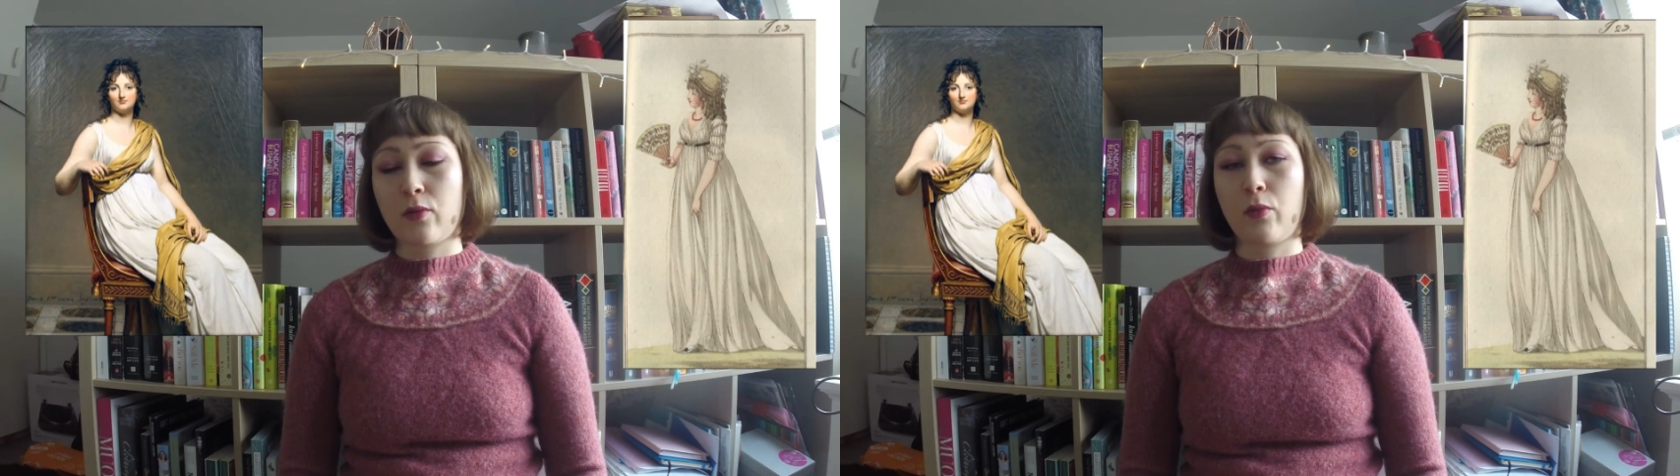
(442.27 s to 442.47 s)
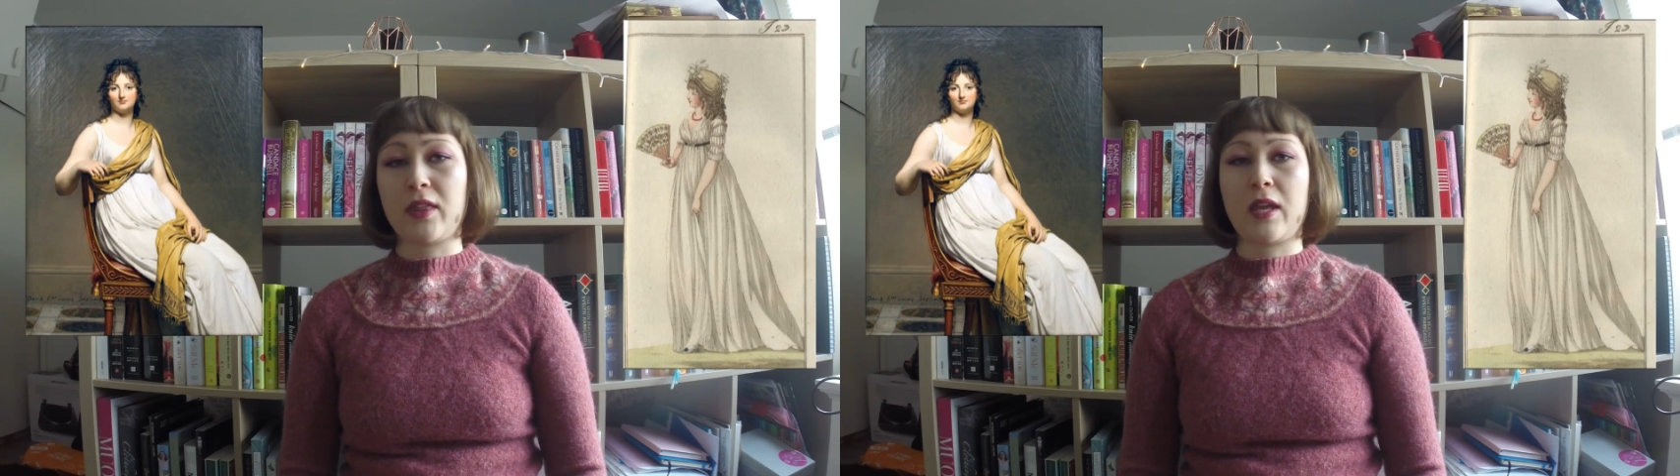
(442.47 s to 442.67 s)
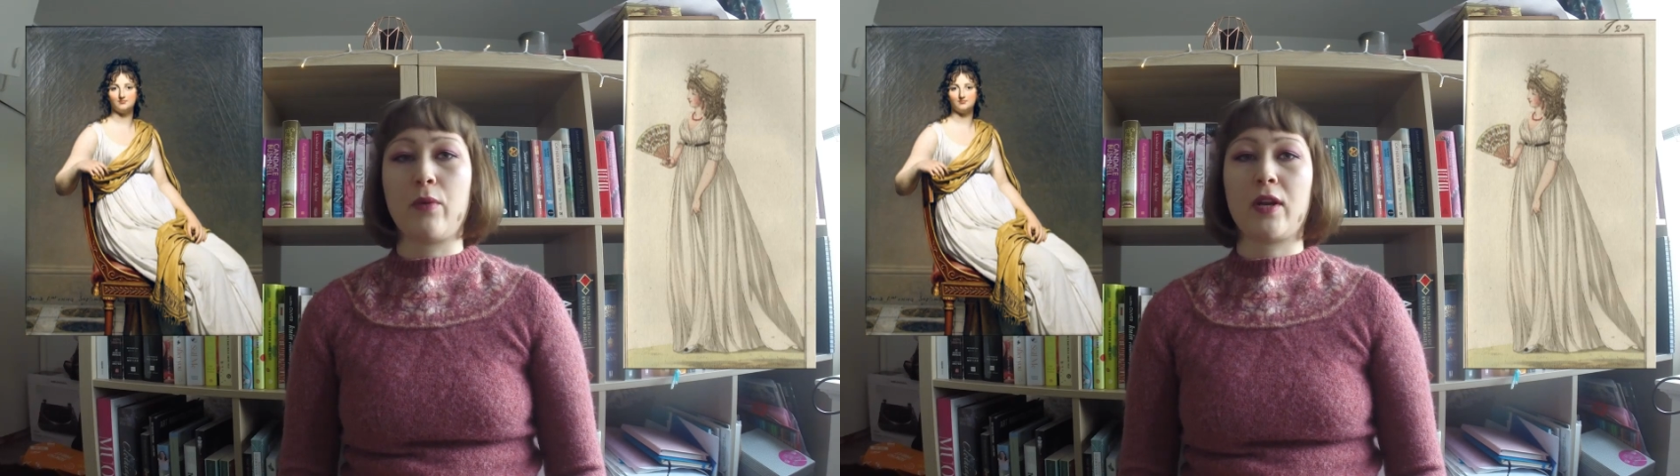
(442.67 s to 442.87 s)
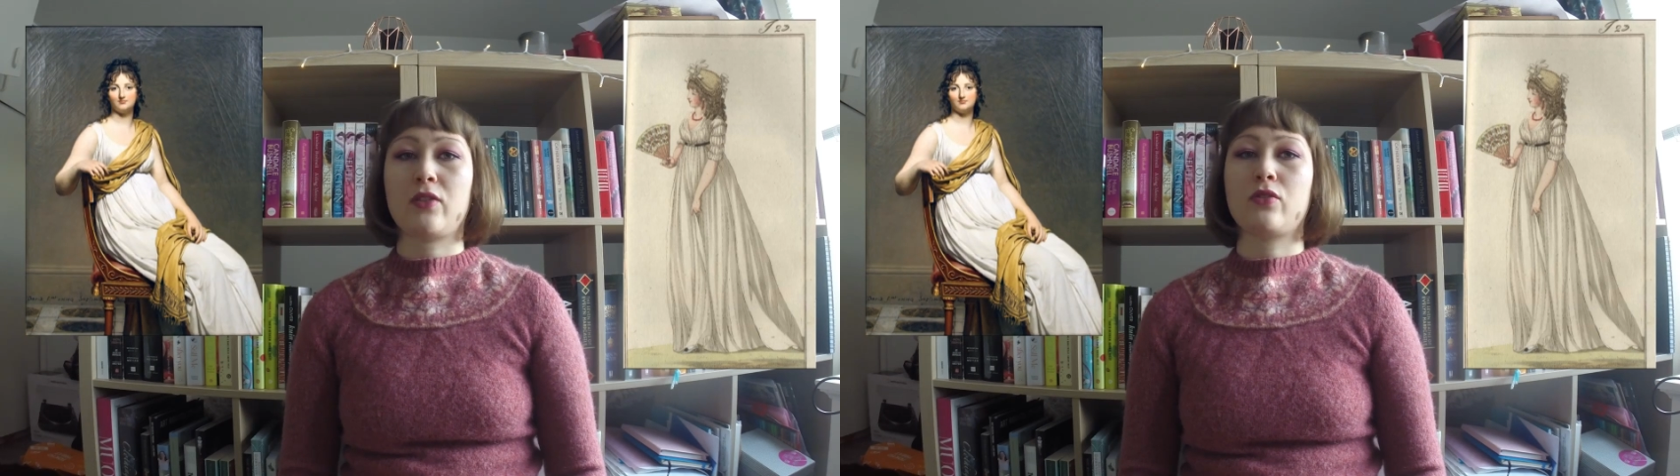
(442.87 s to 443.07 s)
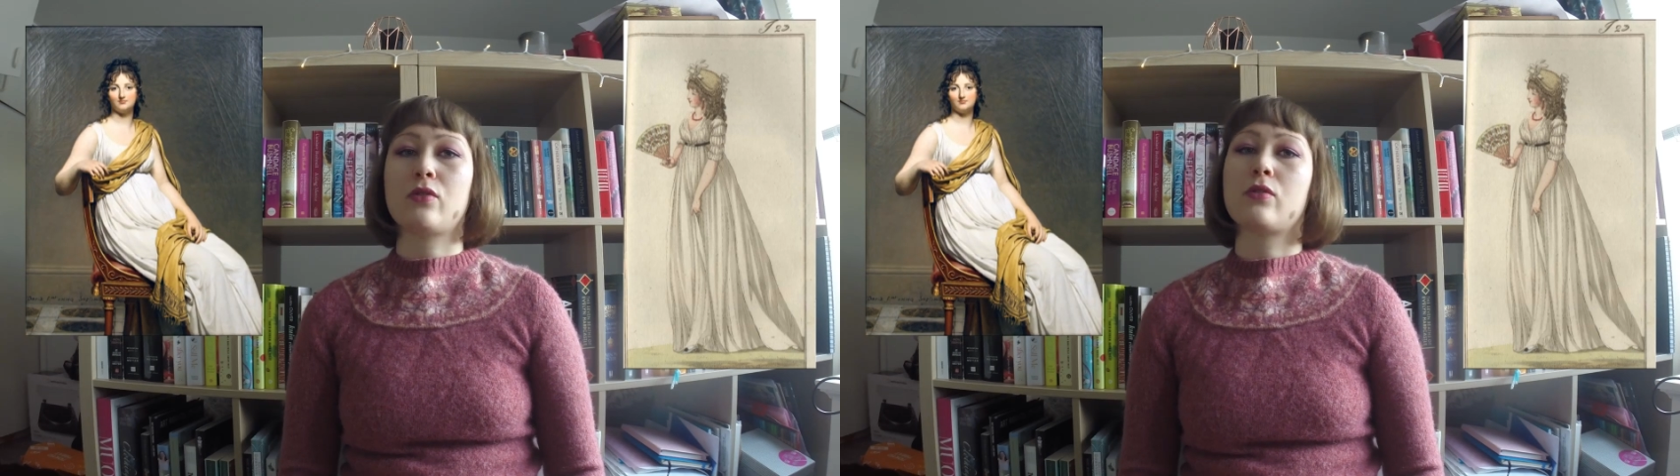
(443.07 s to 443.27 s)
when they
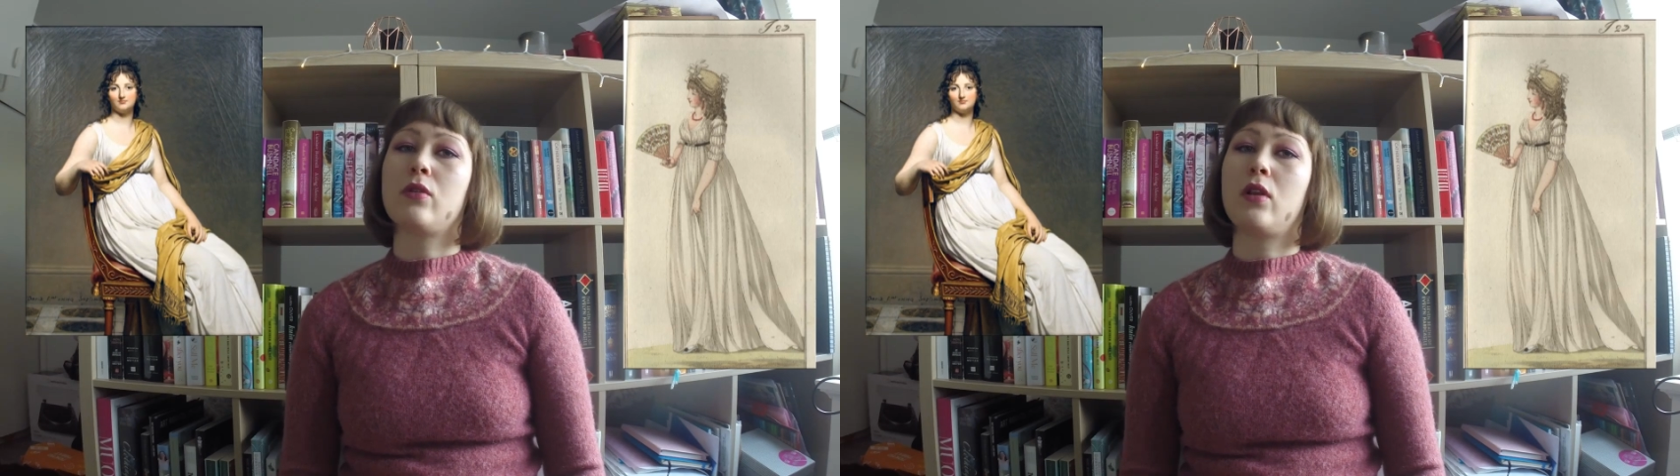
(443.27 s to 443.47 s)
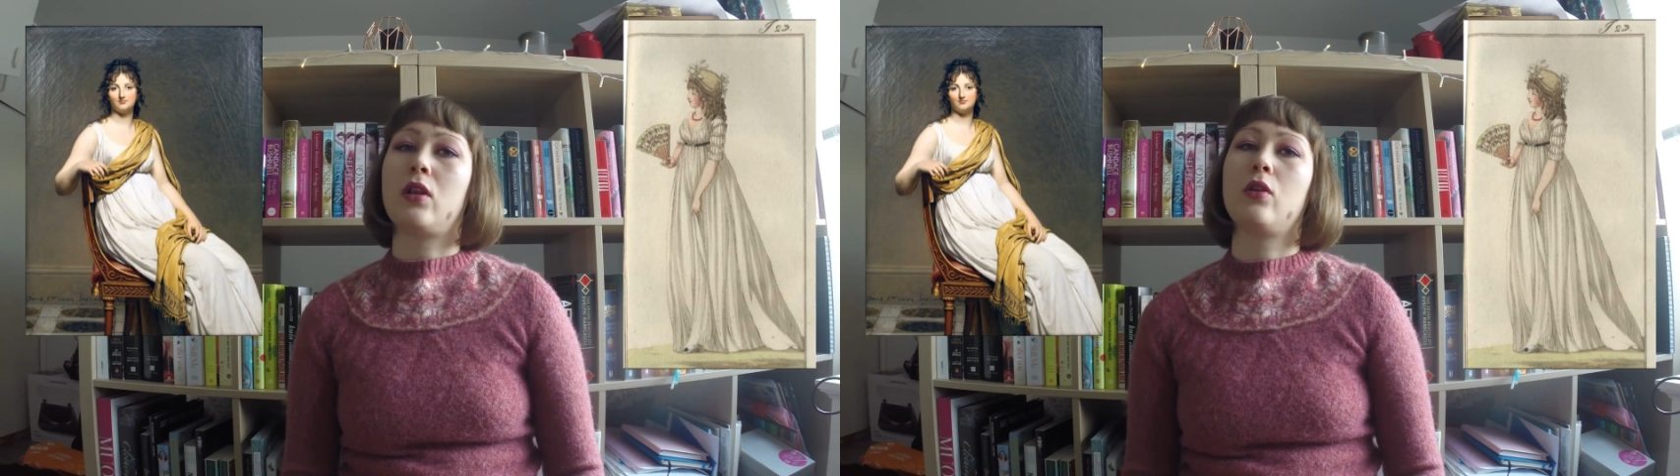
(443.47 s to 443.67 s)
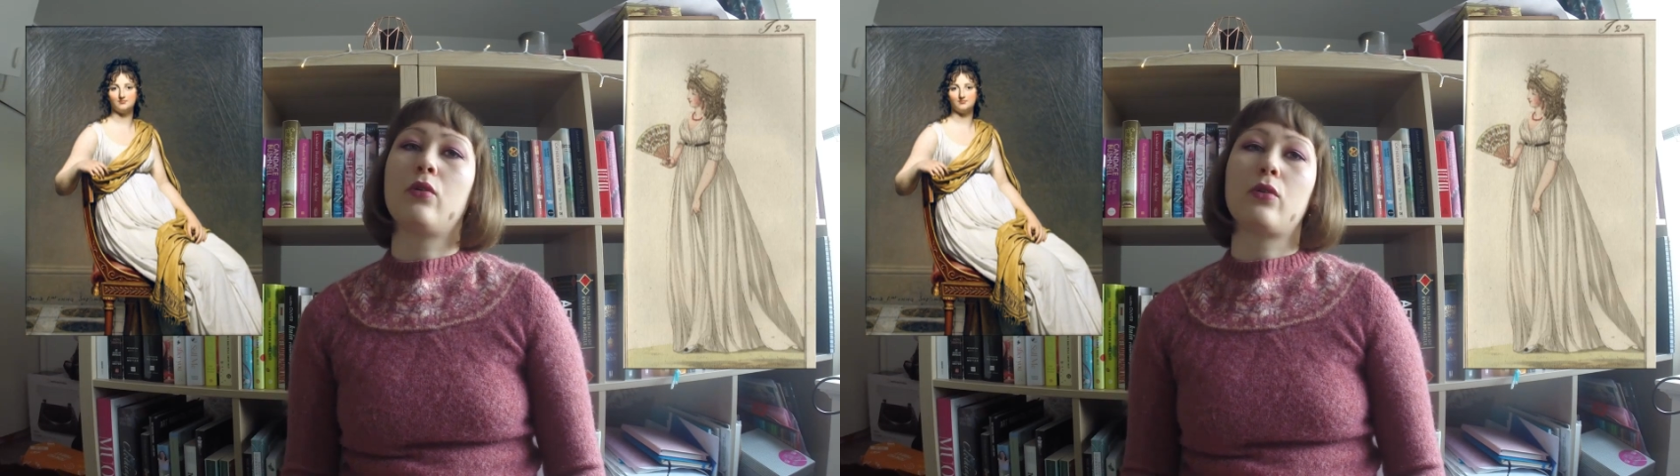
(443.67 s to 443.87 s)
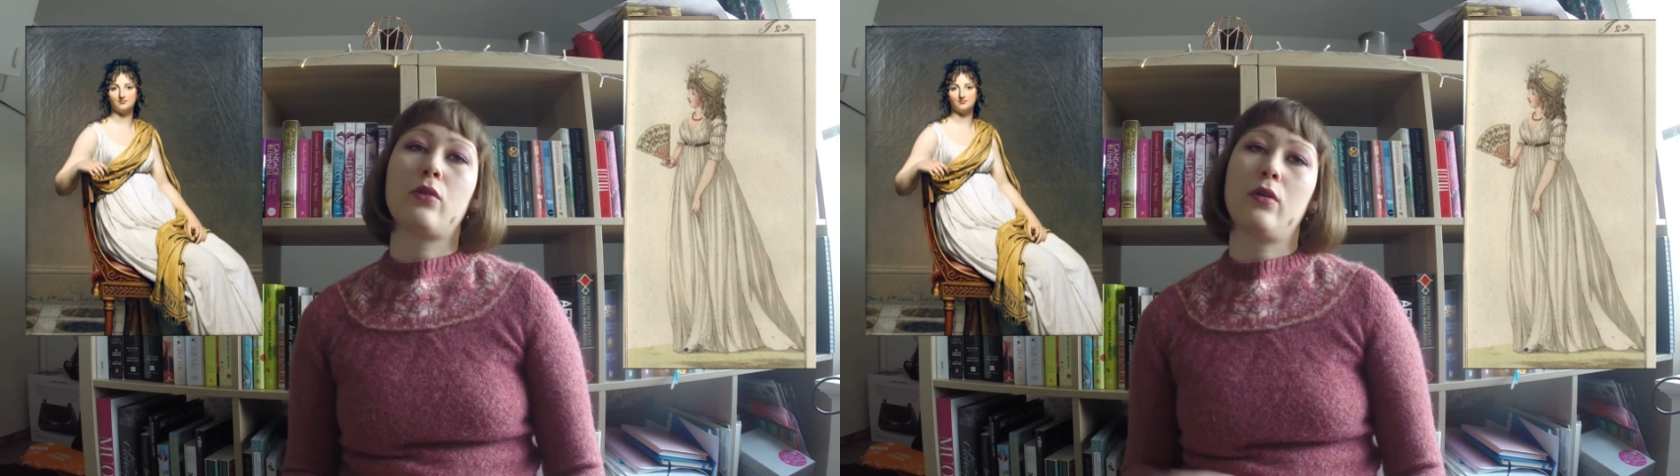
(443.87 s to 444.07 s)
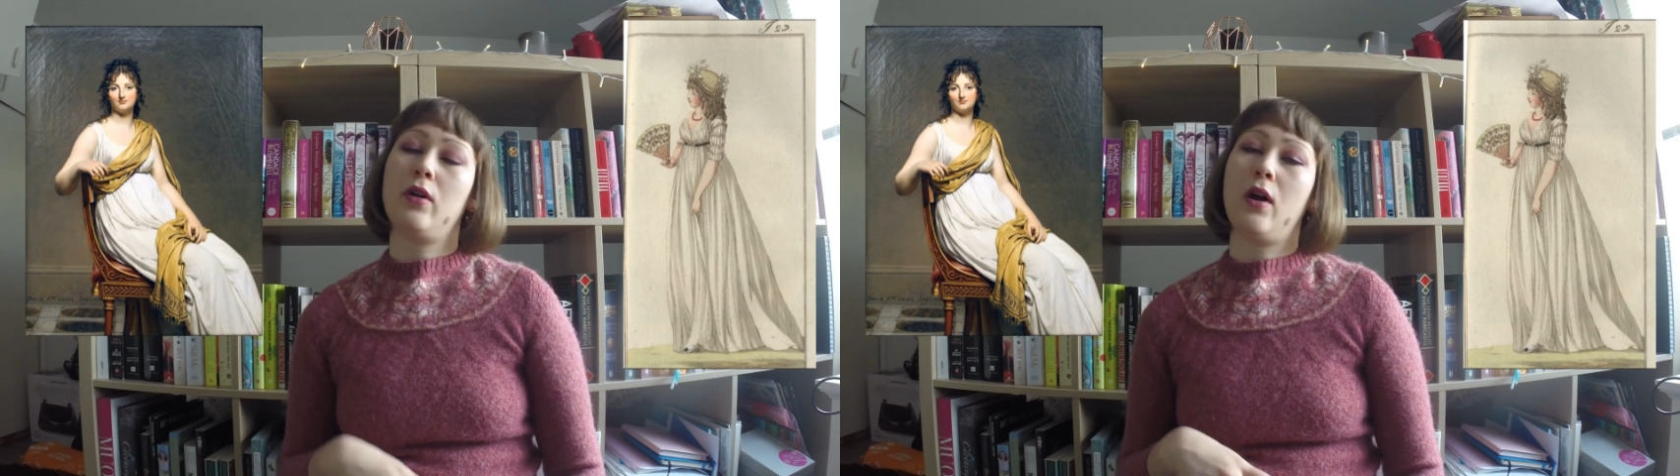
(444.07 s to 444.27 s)
wanted to look